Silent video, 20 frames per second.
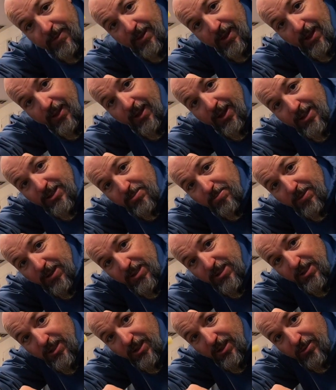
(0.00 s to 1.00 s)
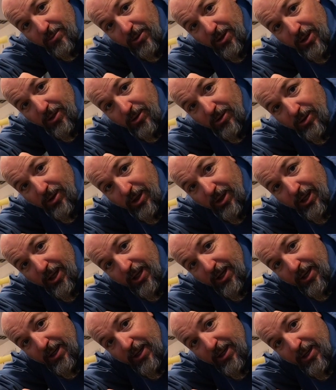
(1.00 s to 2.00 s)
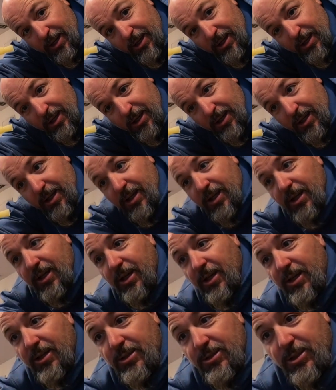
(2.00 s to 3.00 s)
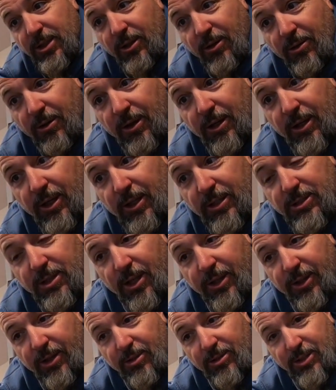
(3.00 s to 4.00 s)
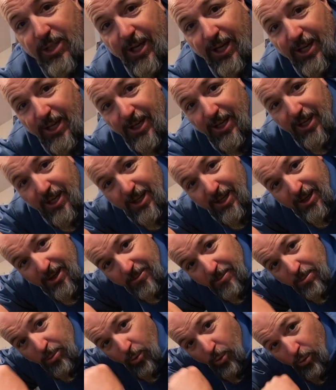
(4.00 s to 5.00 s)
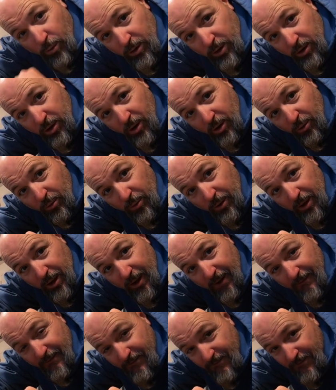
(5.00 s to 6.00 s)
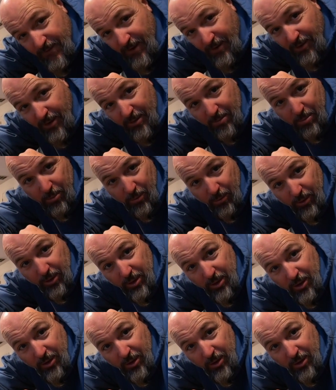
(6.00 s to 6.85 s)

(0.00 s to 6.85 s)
And that's basically what you're looking at. So it's on there tight. An important note, a very important